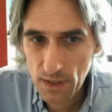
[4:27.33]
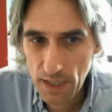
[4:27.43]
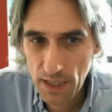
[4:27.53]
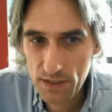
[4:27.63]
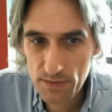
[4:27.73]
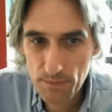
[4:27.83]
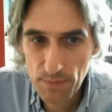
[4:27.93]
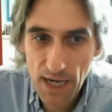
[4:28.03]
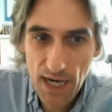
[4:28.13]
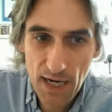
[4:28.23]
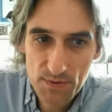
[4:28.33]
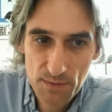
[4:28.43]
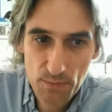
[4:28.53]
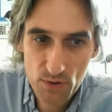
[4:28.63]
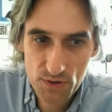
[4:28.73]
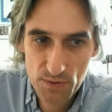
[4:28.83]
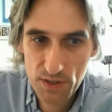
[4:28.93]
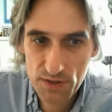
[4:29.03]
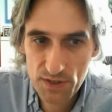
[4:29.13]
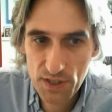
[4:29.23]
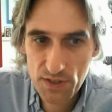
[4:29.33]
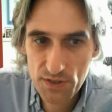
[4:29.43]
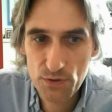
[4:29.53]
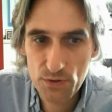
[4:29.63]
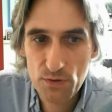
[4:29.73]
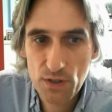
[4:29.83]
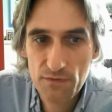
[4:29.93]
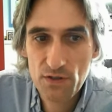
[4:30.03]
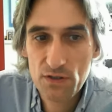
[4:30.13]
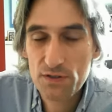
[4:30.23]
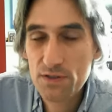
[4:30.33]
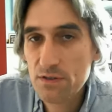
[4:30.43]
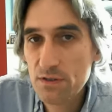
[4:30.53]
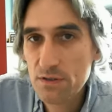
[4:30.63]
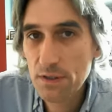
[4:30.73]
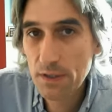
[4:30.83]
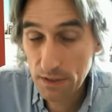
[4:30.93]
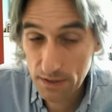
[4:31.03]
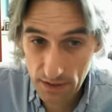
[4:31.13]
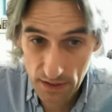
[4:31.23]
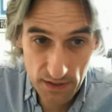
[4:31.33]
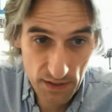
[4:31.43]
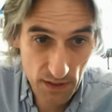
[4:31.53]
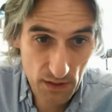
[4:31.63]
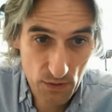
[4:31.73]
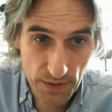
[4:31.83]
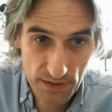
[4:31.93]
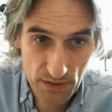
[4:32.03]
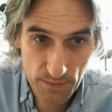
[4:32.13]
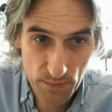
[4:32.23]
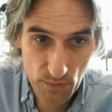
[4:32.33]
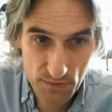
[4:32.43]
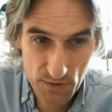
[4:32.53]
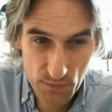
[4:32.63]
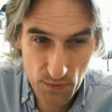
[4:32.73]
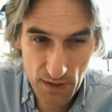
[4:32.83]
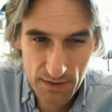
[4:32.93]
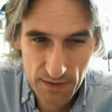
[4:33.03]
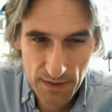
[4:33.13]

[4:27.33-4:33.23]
and perhaps the possibility to advance the other queenside pawns as well.